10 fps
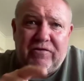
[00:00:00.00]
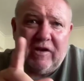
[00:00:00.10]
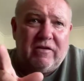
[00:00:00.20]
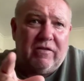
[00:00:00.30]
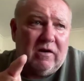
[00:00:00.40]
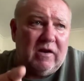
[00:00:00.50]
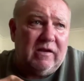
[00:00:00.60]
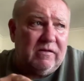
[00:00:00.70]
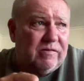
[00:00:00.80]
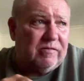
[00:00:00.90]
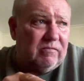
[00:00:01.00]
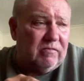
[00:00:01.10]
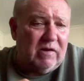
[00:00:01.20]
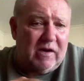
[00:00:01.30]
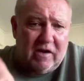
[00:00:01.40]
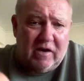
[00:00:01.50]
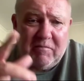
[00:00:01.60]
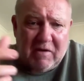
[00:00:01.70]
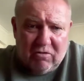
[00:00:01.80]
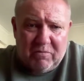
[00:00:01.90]
send you the links in an
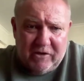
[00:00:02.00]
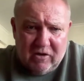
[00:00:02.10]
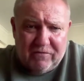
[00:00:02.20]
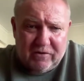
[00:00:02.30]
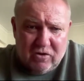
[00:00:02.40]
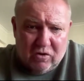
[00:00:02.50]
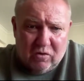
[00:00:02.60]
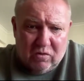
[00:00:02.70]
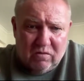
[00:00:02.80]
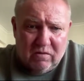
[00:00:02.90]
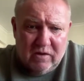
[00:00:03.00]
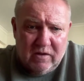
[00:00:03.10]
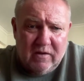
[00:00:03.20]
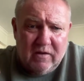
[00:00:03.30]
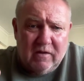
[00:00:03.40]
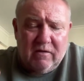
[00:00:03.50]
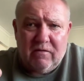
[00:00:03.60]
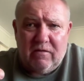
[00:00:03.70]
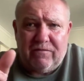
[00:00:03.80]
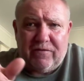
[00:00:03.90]
email when we get off the call
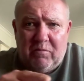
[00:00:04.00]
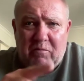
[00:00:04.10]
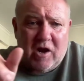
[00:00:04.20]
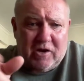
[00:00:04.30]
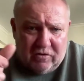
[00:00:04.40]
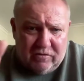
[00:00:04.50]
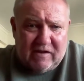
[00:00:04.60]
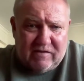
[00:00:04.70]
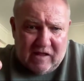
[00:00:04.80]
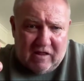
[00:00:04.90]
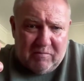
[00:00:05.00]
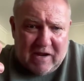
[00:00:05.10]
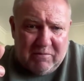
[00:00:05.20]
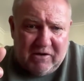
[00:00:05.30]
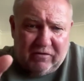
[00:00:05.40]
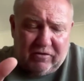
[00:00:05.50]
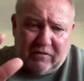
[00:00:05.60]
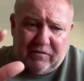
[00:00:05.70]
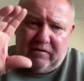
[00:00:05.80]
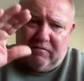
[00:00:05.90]
for my contacts in Alibaba because I've
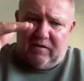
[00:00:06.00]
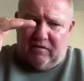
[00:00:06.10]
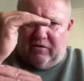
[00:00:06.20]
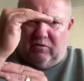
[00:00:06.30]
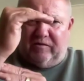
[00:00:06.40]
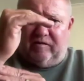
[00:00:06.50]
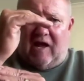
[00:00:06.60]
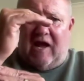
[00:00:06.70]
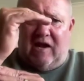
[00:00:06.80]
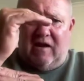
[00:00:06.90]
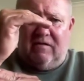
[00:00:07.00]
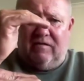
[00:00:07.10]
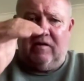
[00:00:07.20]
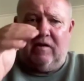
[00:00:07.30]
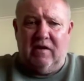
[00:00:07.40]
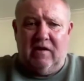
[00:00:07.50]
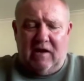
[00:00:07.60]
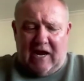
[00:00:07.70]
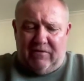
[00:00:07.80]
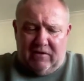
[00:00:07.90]
got the little stands
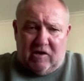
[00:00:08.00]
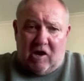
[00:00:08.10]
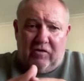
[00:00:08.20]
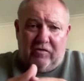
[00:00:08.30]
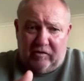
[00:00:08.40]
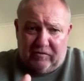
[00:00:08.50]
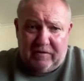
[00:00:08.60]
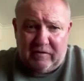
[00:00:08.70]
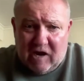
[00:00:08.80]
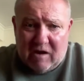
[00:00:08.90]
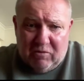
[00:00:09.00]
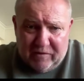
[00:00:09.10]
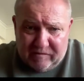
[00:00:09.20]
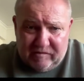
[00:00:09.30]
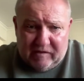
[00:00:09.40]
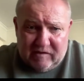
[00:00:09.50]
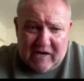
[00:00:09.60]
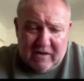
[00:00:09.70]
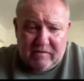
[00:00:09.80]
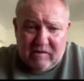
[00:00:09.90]
and the coasters for the table that stick
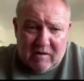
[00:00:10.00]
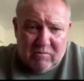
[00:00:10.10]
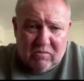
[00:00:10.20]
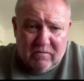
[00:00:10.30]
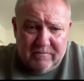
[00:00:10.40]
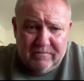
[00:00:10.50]
down to the table.